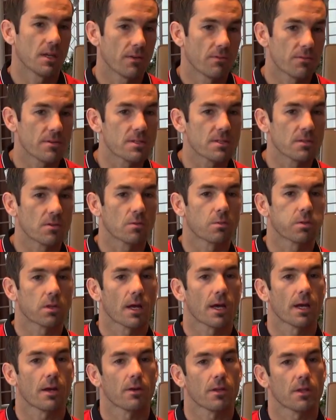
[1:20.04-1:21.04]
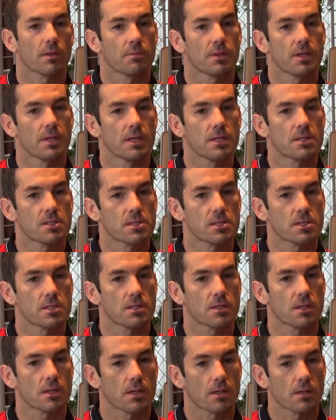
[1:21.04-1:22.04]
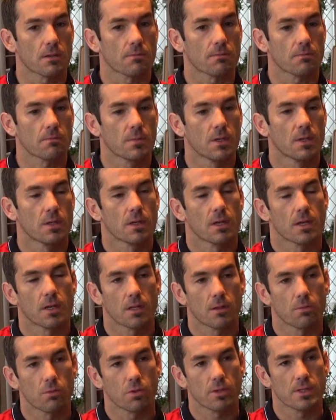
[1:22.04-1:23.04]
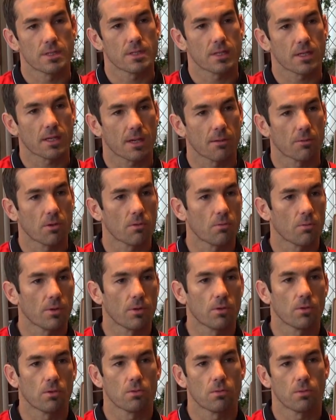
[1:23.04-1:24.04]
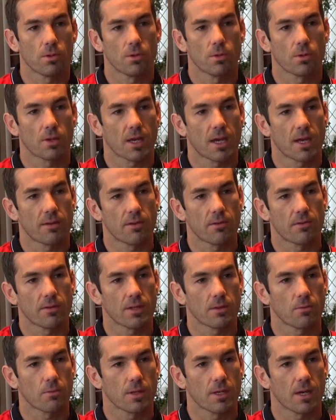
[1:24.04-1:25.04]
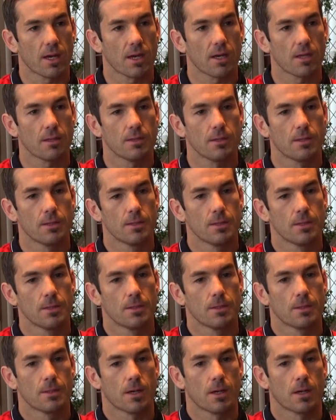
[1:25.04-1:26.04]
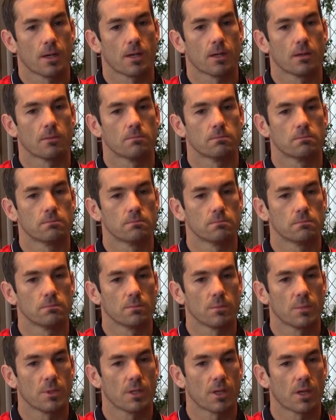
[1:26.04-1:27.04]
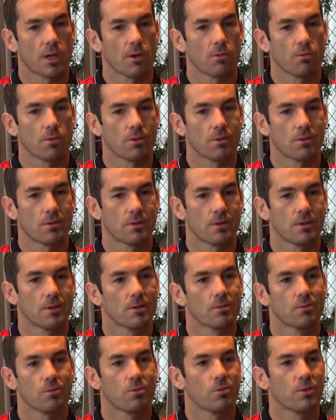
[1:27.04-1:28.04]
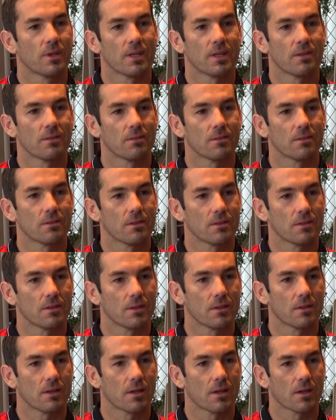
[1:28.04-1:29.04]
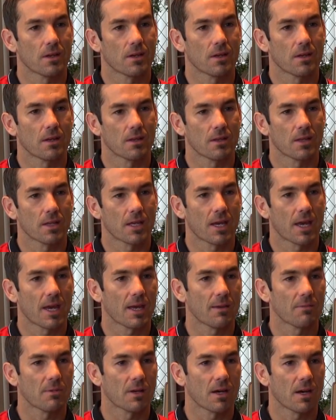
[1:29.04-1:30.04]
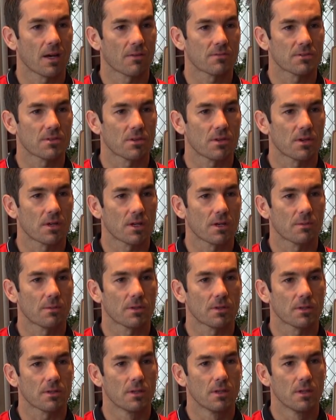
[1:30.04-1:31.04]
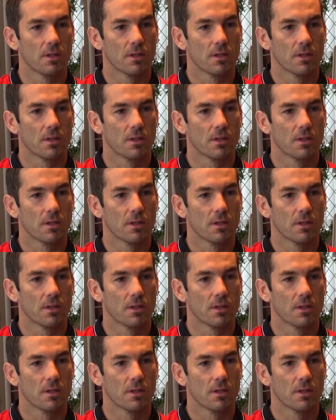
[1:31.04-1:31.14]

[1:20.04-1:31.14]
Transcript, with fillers: Every single player on the pitch um, and the boys that came on, we all we all gave everything we had. Um, you know, we we're winning uh, the game at halftime and.